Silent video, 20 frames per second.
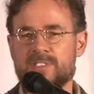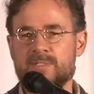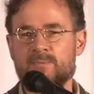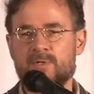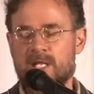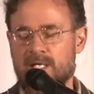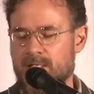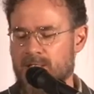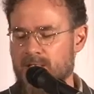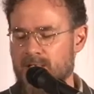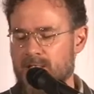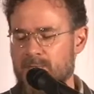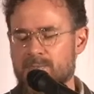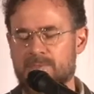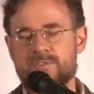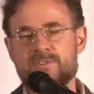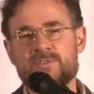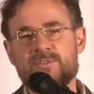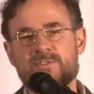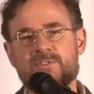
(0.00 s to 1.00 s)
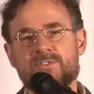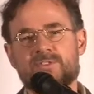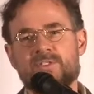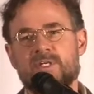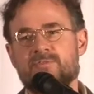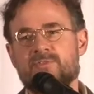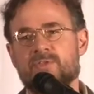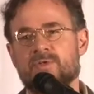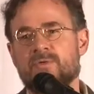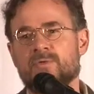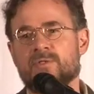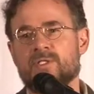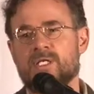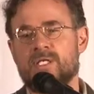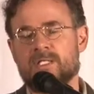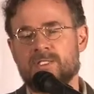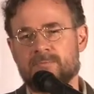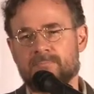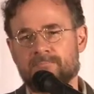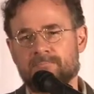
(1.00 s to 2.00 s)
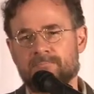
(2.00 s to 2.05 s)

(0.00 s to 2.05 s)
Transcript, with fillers: And when I came to discover the Quran,